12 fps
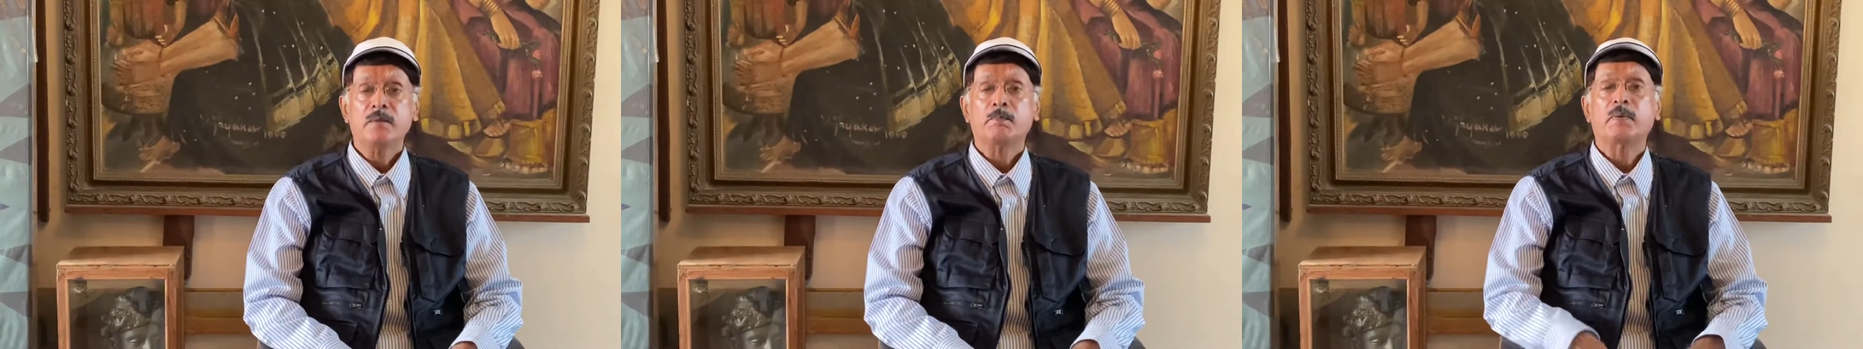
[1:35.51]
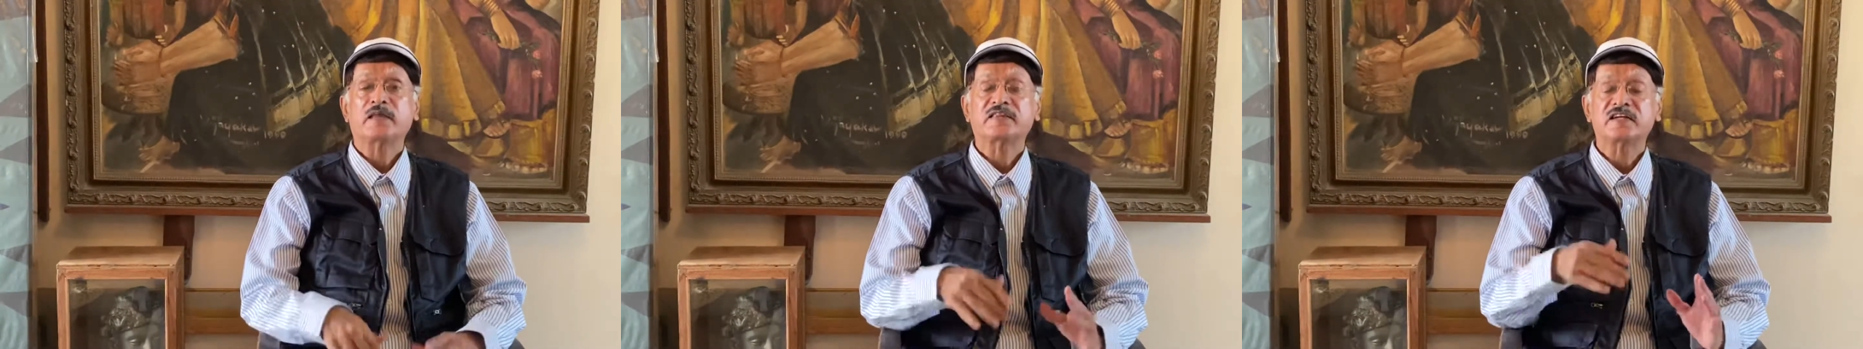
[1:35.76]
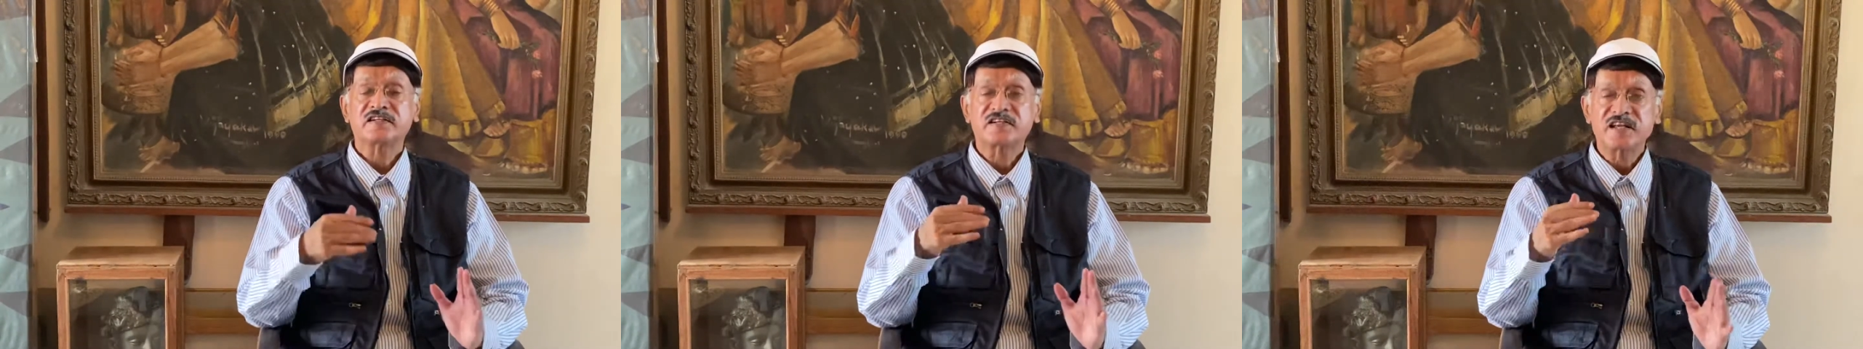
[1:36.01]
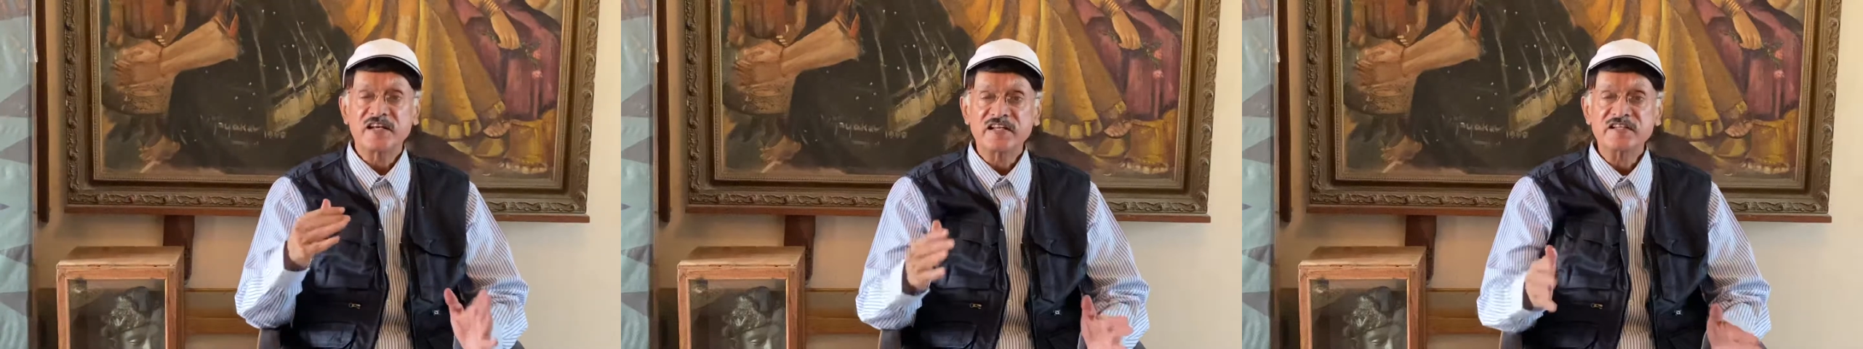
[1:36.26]
but the
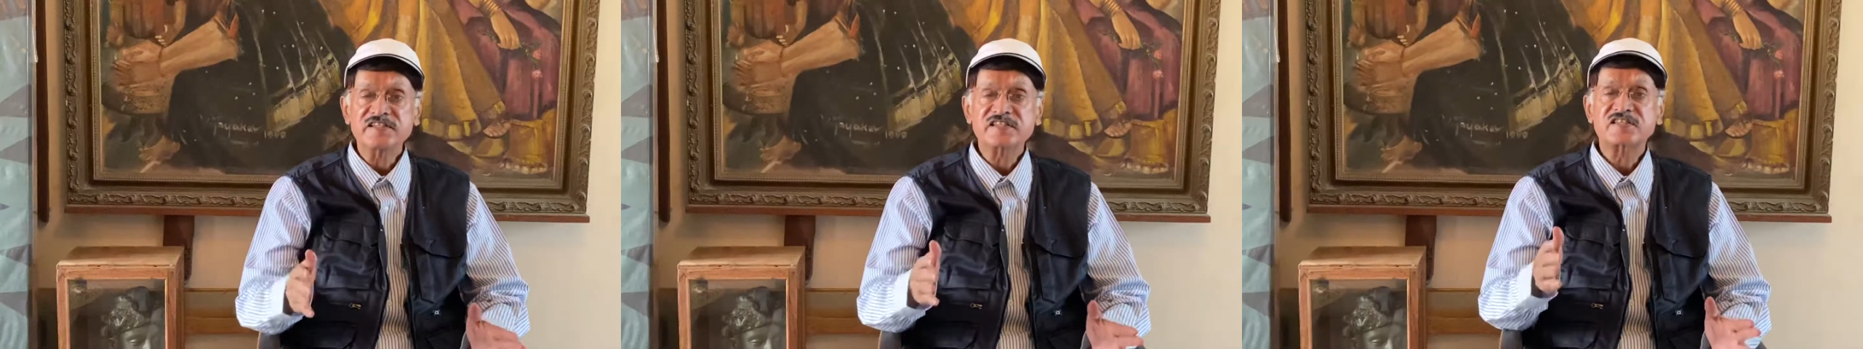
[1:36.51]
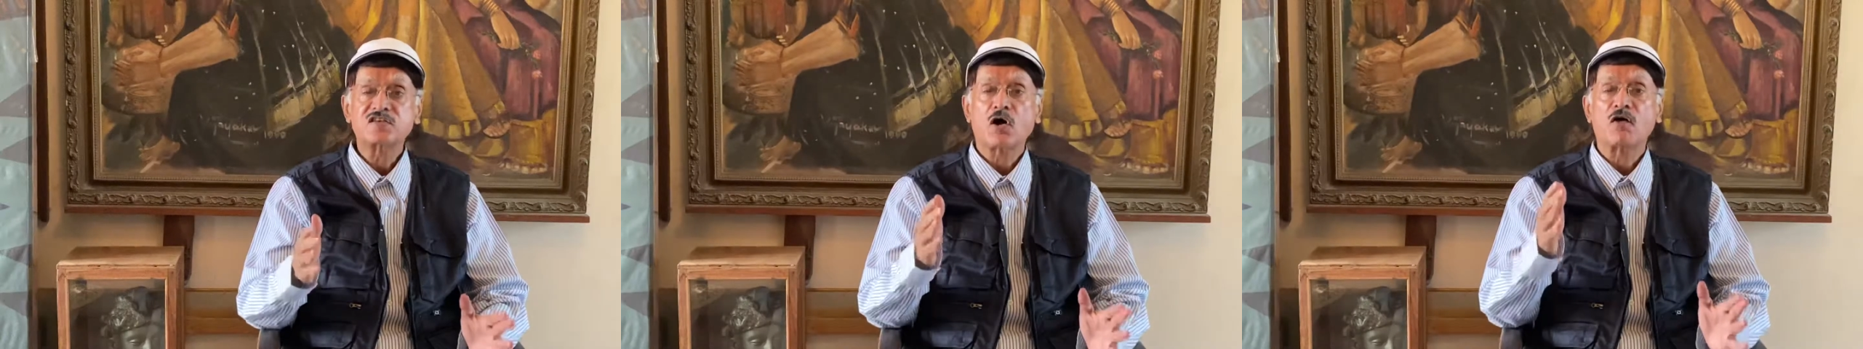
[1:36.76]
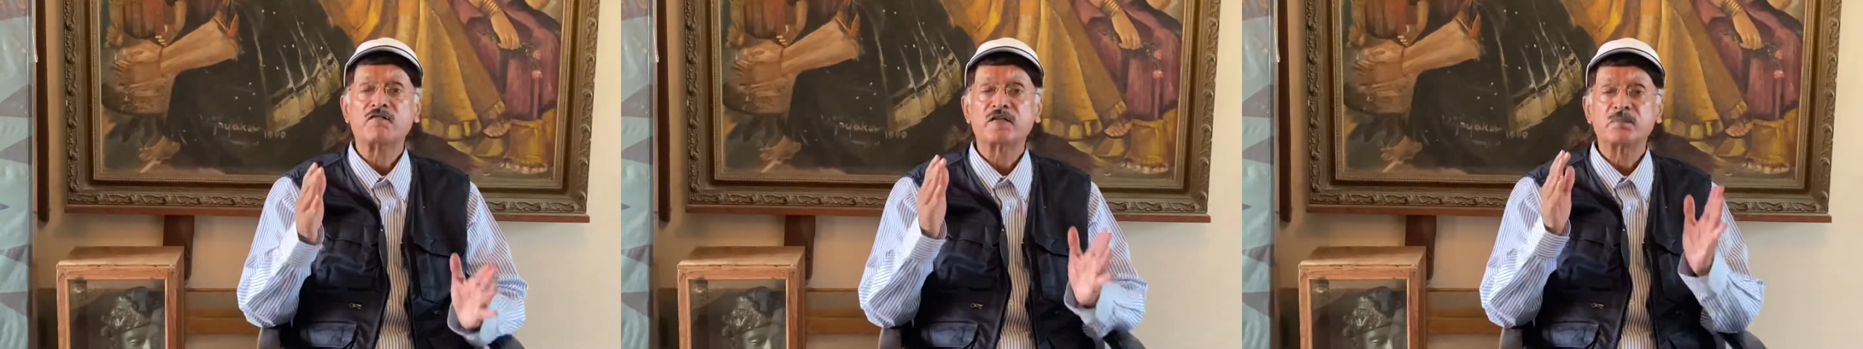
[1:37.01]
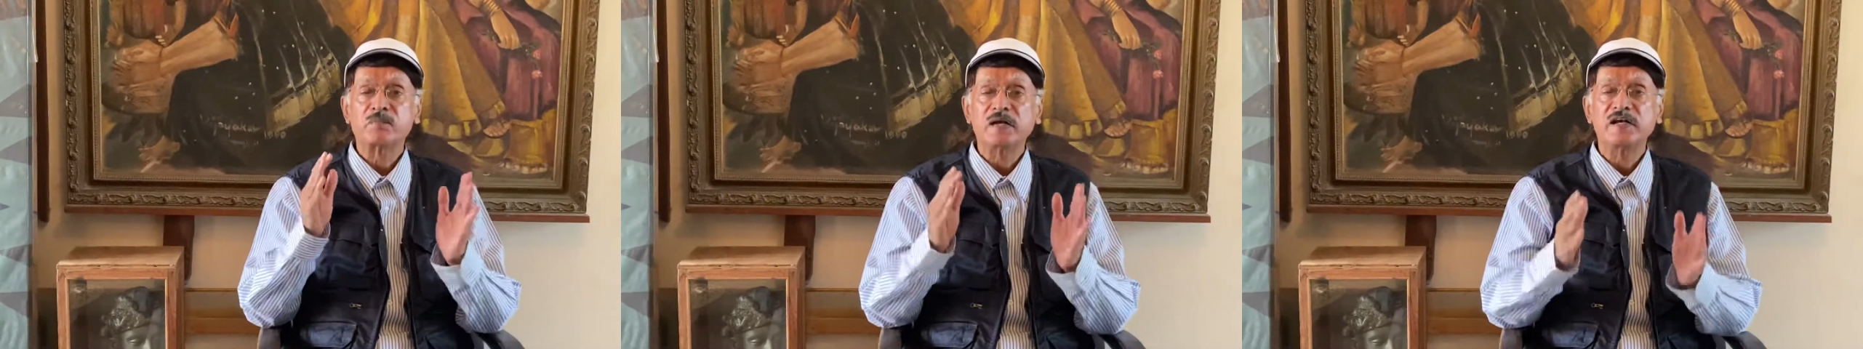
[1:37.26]
tenants of the
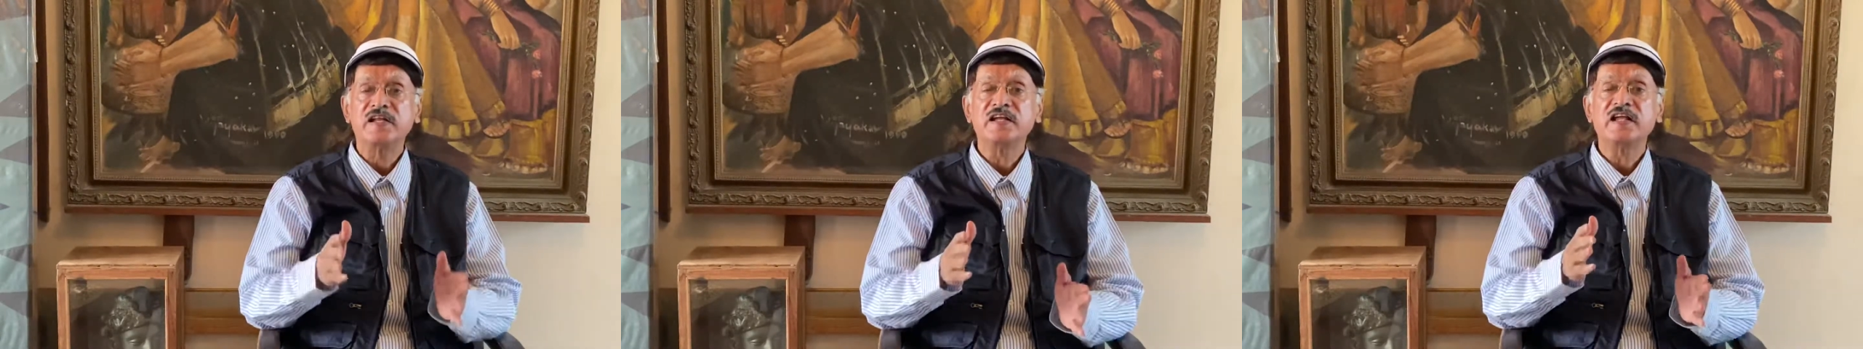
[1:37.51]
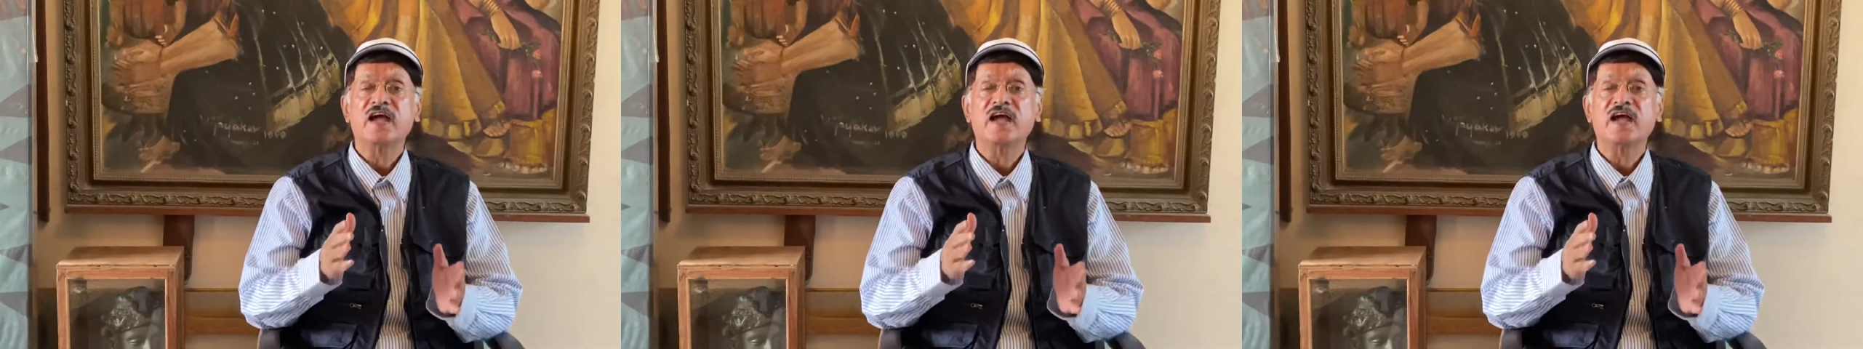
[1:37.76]
building